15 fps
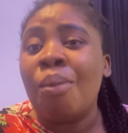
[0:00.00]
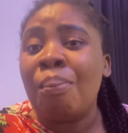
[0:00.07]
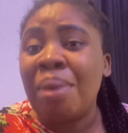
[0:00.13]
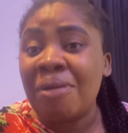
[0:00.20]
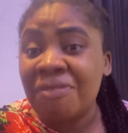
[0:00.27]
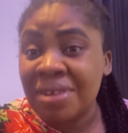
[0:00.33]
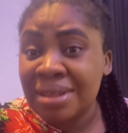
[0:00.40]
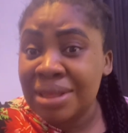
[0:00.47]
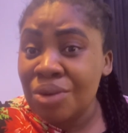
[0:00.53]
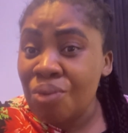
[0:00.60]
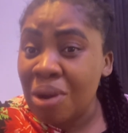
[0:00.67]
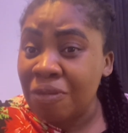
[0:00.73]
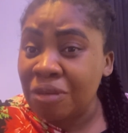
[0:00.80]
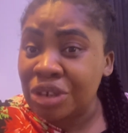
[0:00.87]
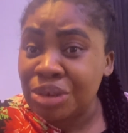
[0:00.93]
perfectly
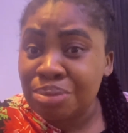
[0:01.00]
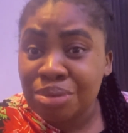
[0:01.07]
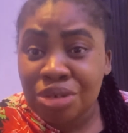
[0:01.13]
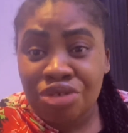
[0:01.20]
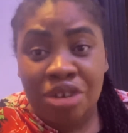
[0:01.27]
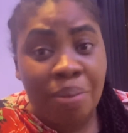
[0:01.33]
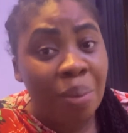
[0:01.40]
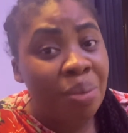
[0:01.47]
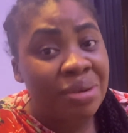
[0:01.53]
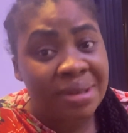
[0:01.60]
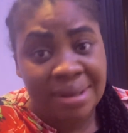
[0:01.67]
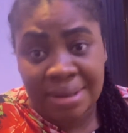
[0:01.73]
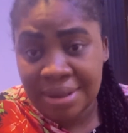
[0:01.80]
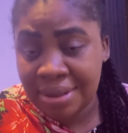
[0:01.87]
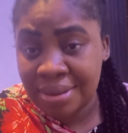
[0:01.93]
well for spiritual
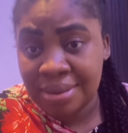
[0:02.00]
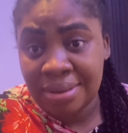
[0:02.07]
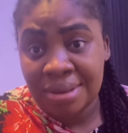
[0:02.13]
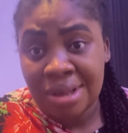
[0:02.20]
purposes.